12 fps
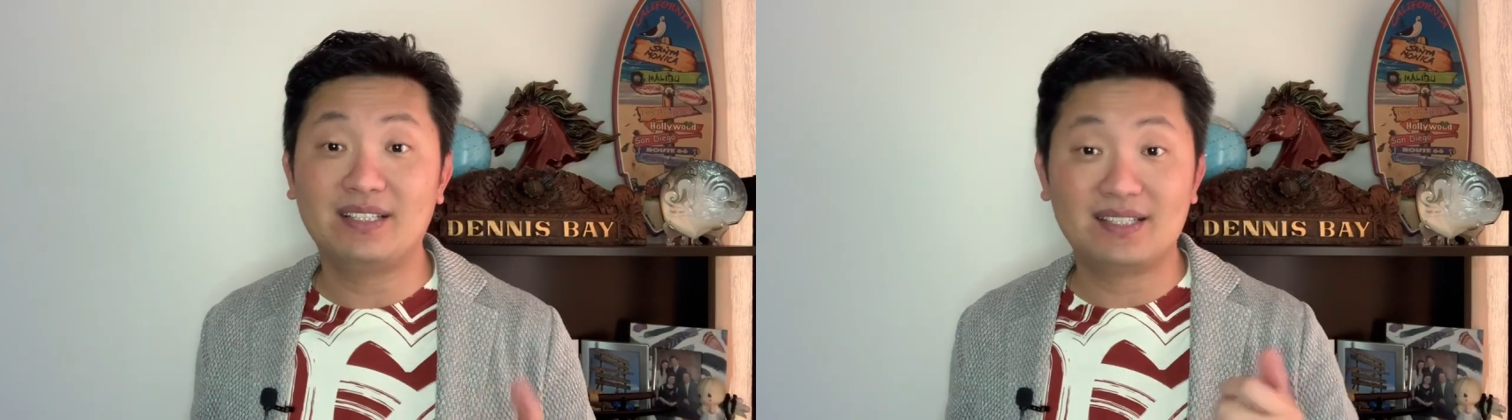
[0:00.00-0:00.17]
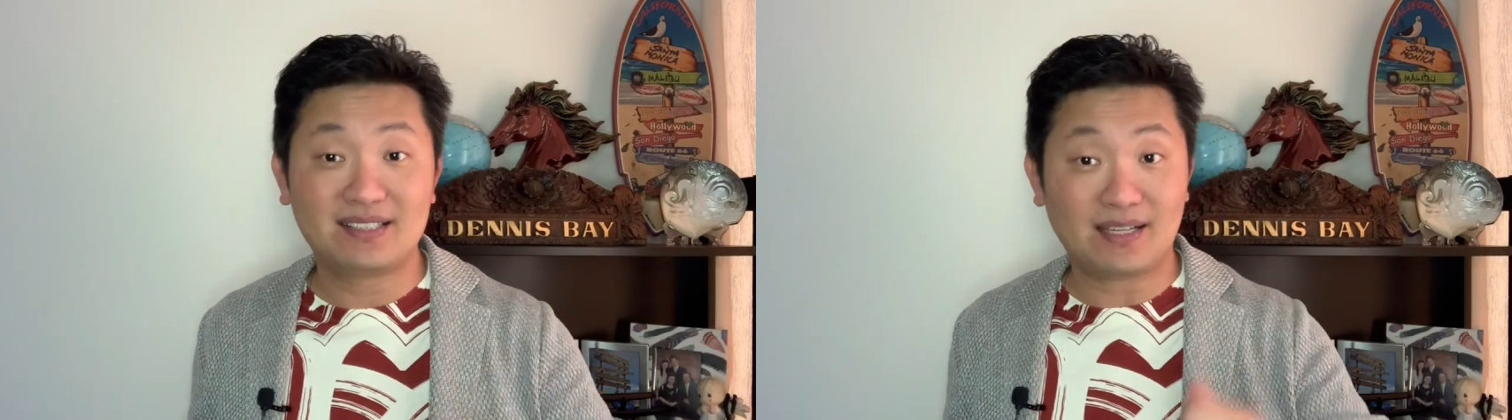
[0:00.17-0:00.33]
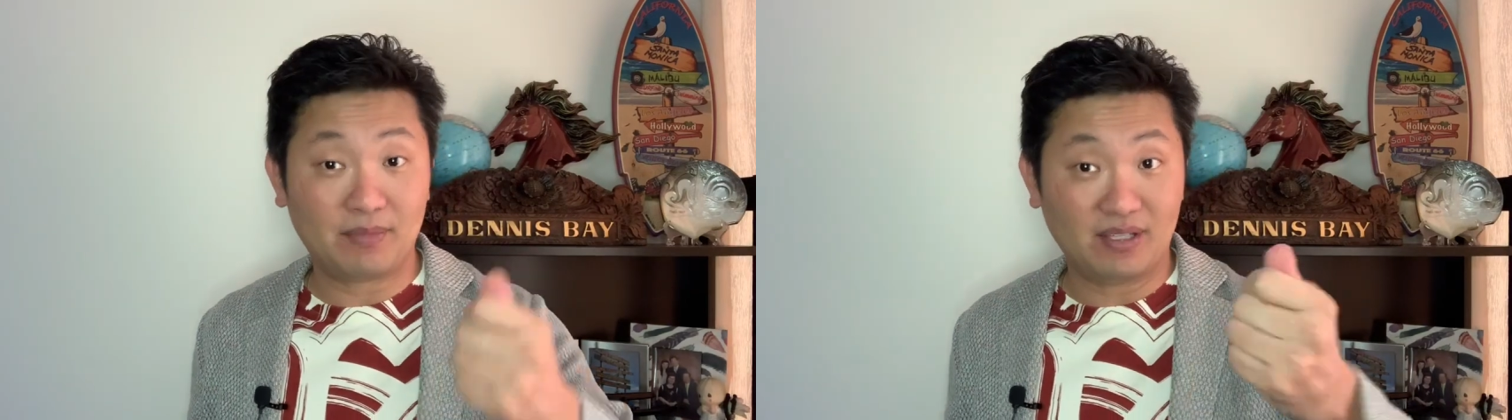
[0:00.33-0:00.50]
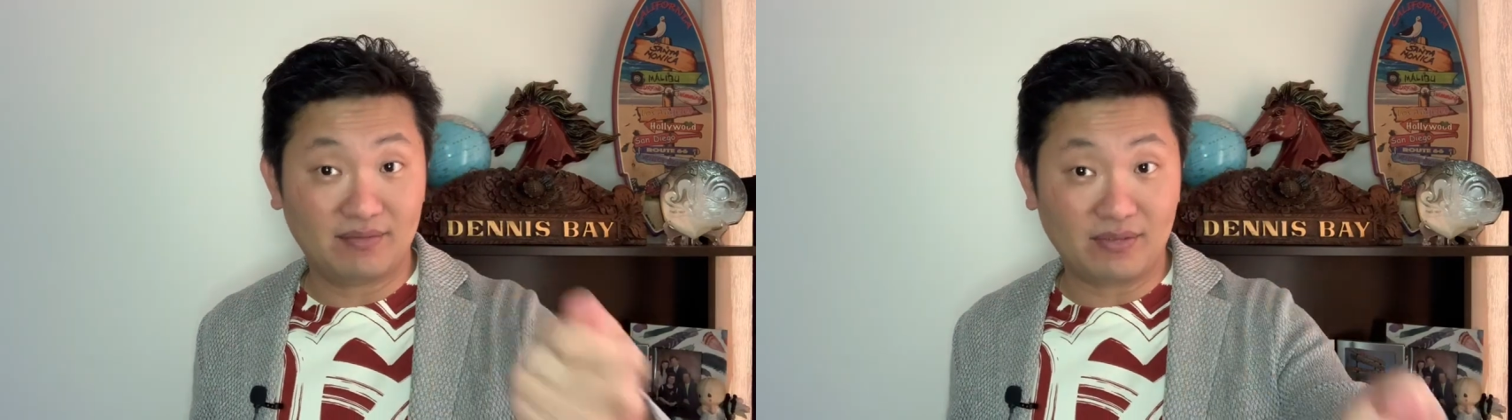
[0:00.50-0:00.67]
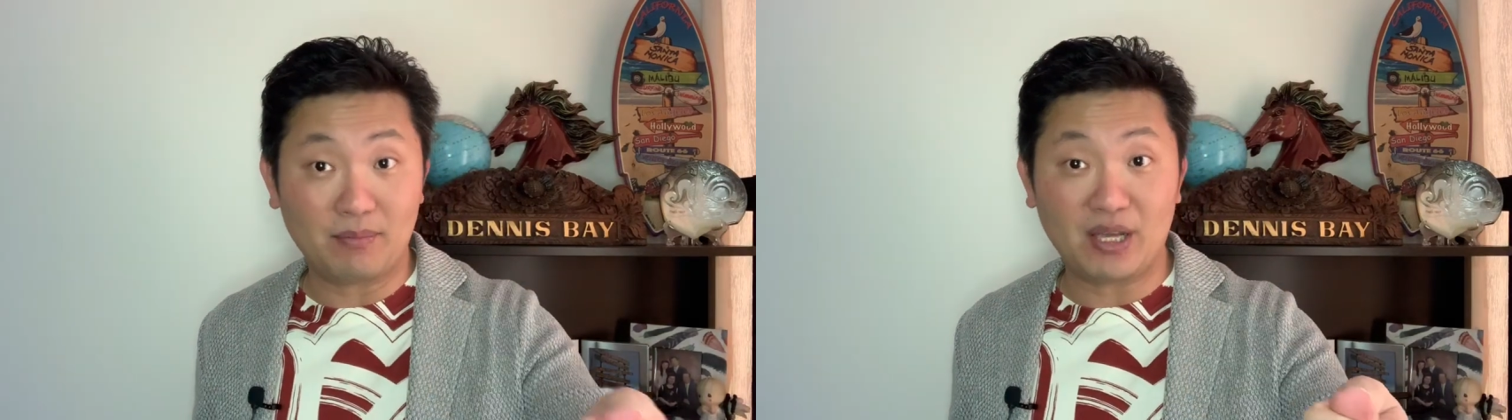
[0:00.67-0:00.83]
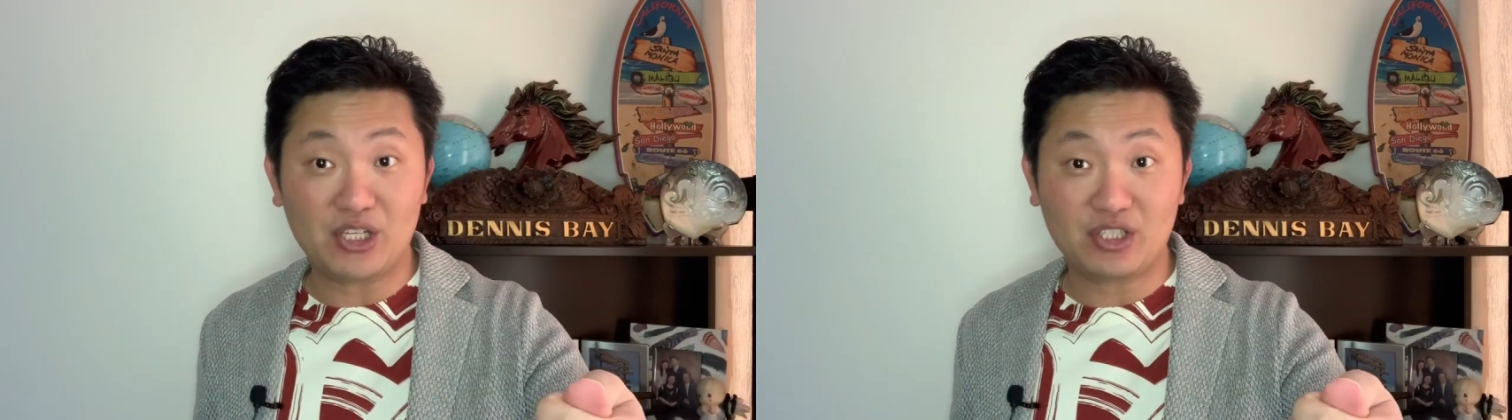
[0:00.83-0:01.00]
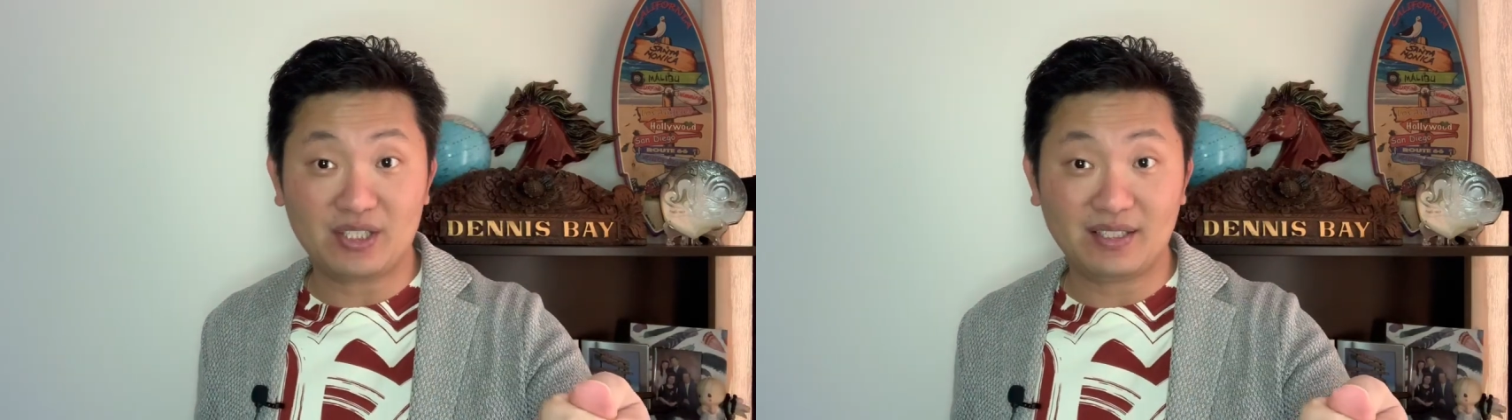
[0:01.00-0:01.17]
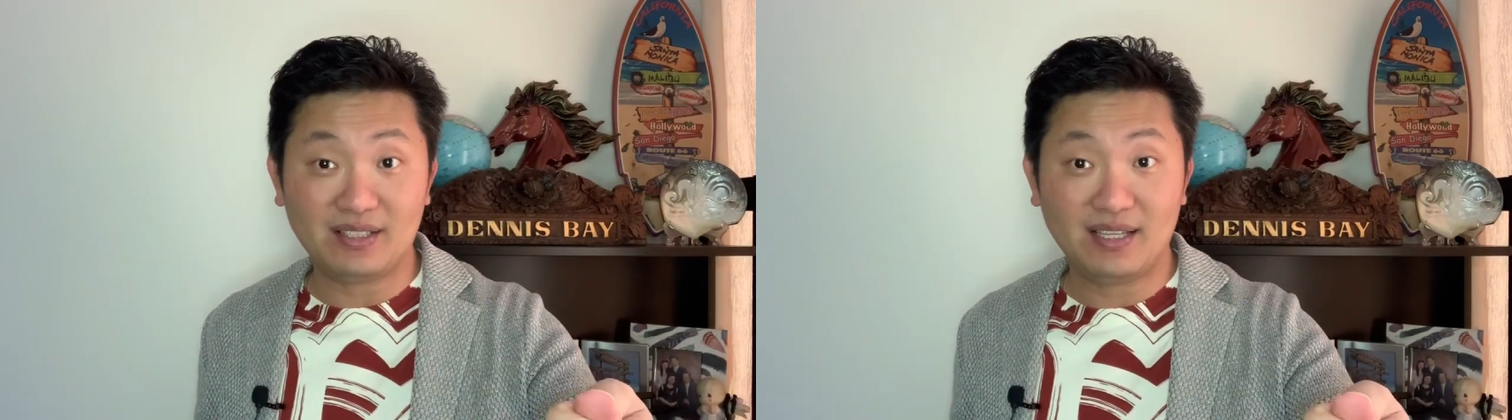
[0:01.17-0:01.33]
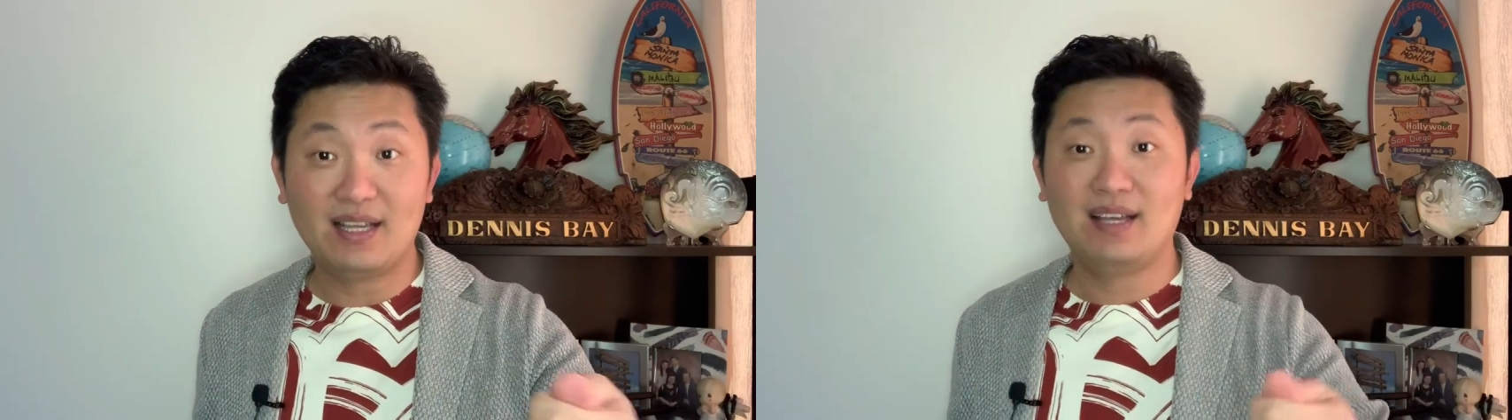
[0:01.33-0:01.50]
Here's some
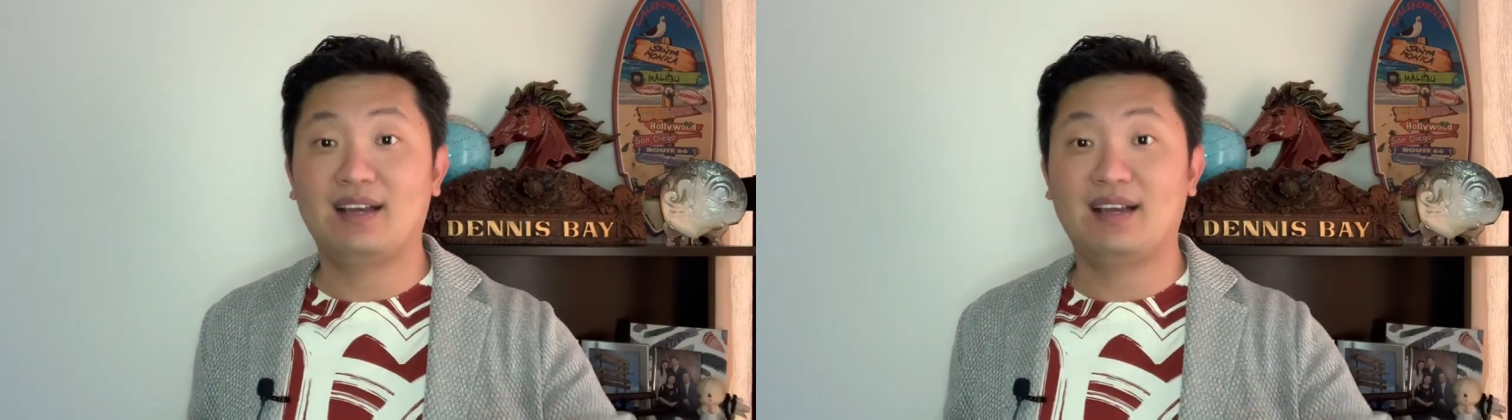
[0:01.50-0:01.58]
information.